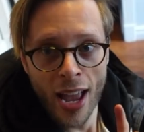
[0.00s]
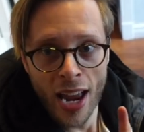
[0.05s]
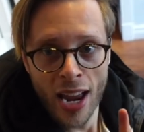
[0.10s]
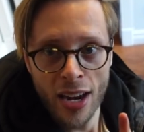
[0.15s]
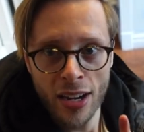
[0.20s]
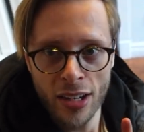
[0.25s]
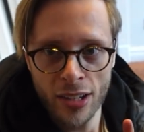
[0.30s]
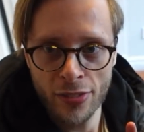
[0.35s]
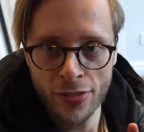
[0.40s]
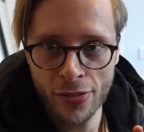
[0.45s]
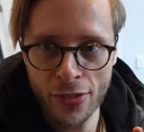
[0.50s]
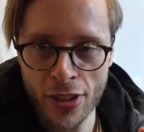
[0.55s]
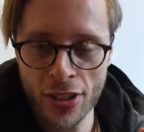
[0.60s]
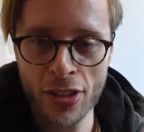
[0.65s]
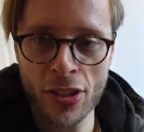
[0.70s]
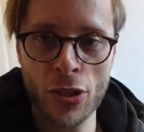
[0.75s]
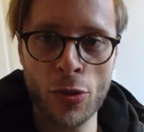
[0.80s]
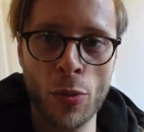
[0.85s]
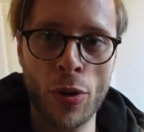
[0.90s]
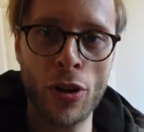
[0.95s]
And if
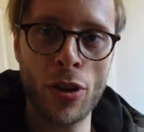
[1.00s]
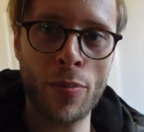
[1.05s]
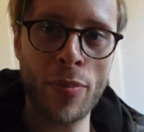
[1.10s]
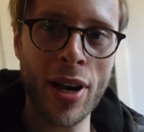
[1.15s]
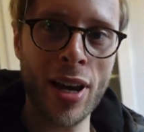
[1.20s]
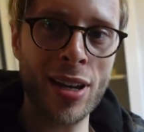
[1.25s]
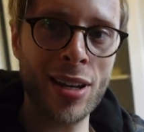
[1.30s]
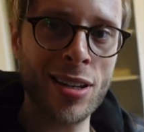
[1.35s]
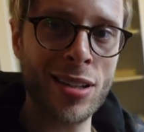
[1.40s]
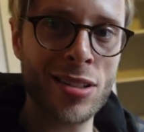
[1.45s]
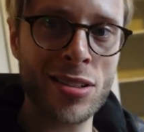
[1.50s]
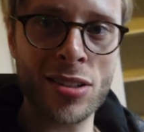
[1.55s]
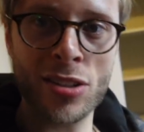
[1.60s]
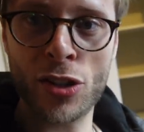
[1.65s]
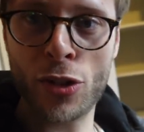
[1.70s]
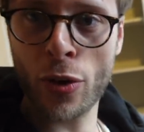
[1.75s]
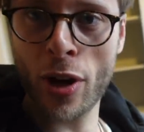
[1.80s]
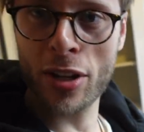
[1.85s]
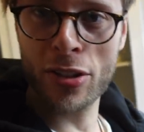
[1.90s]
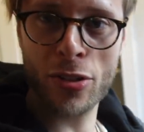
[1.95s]
this is where the bed is, a
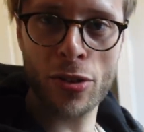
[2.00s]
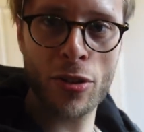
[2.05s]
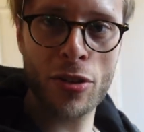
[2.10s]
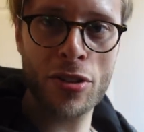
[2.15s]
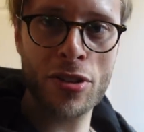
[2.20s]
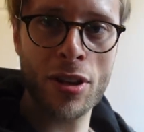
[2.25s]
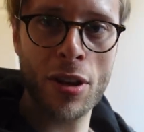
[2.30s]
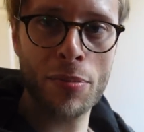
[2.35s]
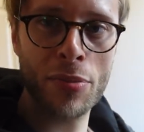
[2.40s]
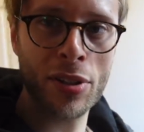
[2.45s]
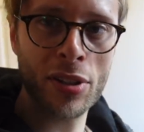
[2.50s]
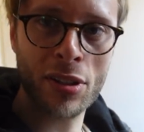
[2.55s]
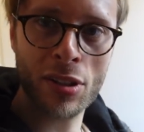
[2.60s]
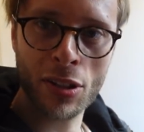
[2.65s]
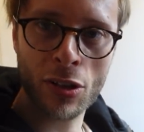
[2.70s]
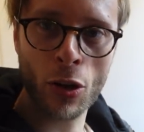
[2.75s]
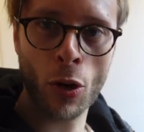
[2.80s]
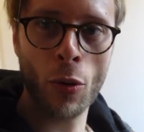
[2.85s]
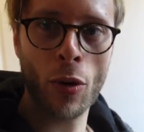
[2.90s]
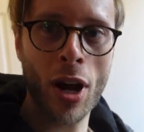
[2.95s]
dresser or something
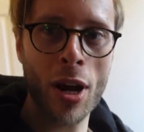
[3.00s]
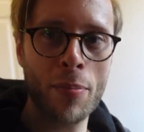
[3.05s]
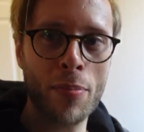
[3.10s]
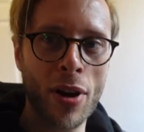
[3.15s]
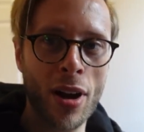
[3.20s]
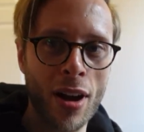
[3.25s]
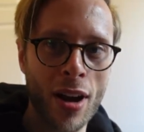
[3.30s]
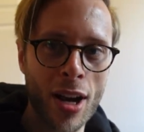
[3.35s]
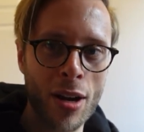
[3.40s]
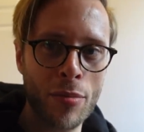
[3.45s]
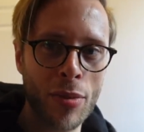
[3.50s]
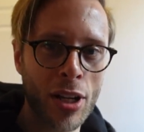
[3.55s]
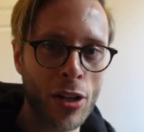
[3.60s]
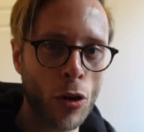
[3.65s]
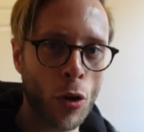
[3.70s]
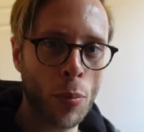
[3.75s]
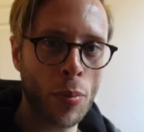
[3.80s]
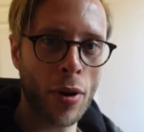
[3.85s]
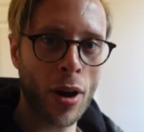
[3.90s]
could go right behind me, no